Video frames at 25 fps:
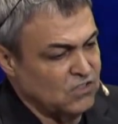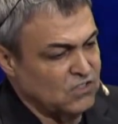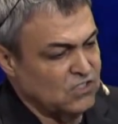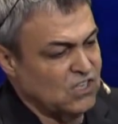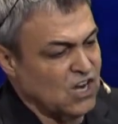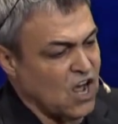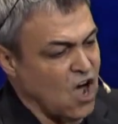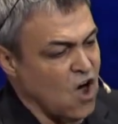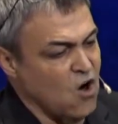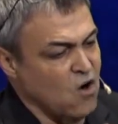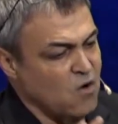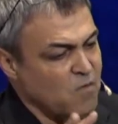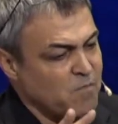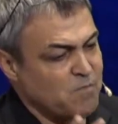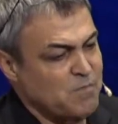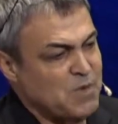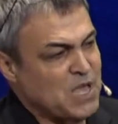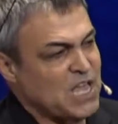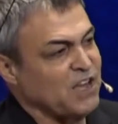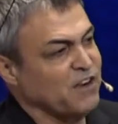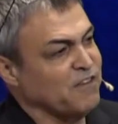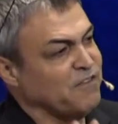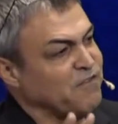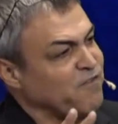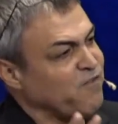don't
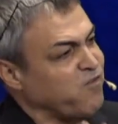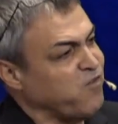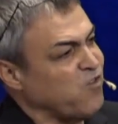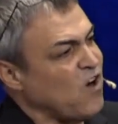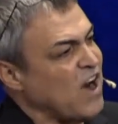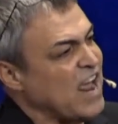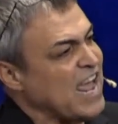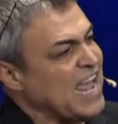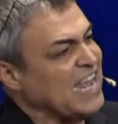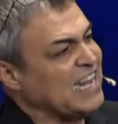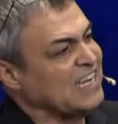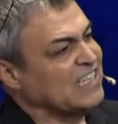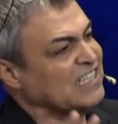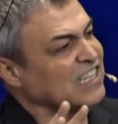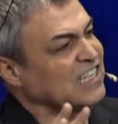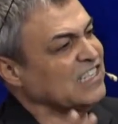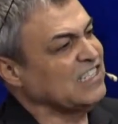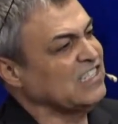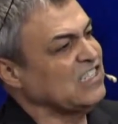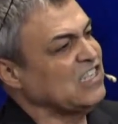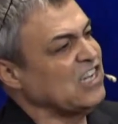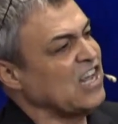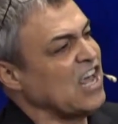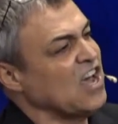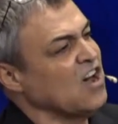be afraid to
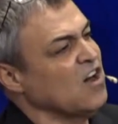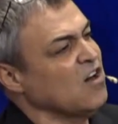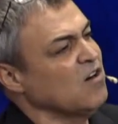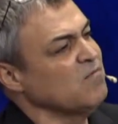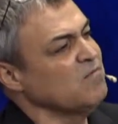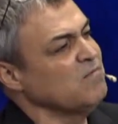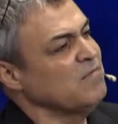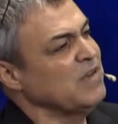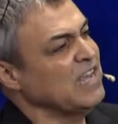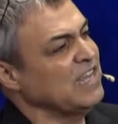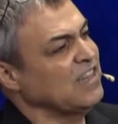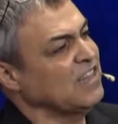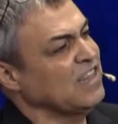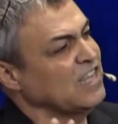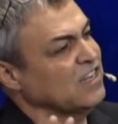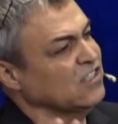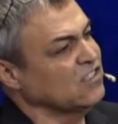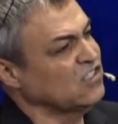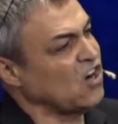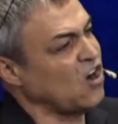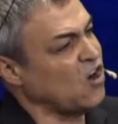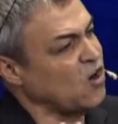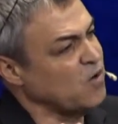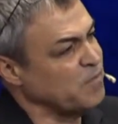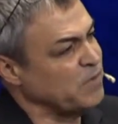tell me the
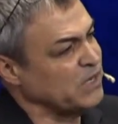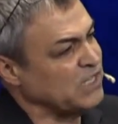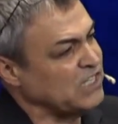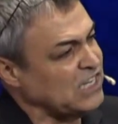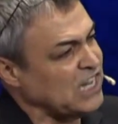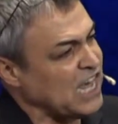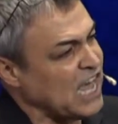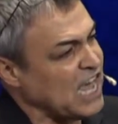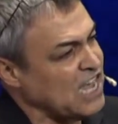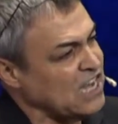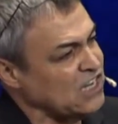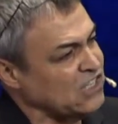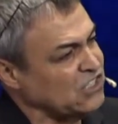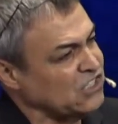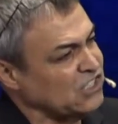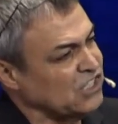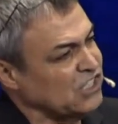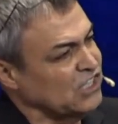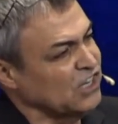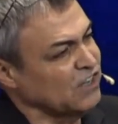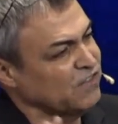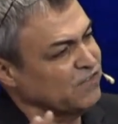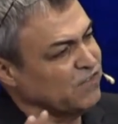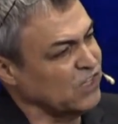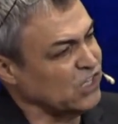
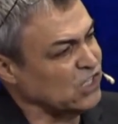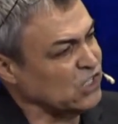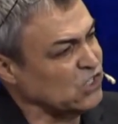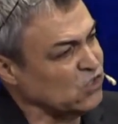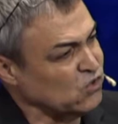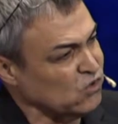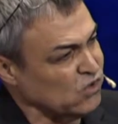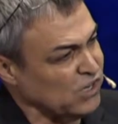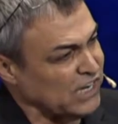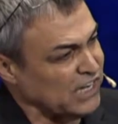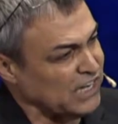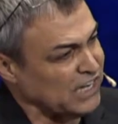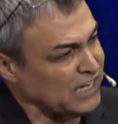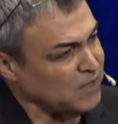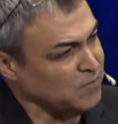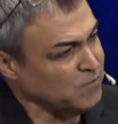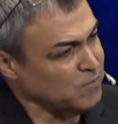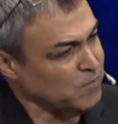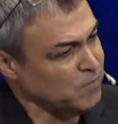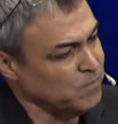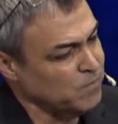interpretation of the dream.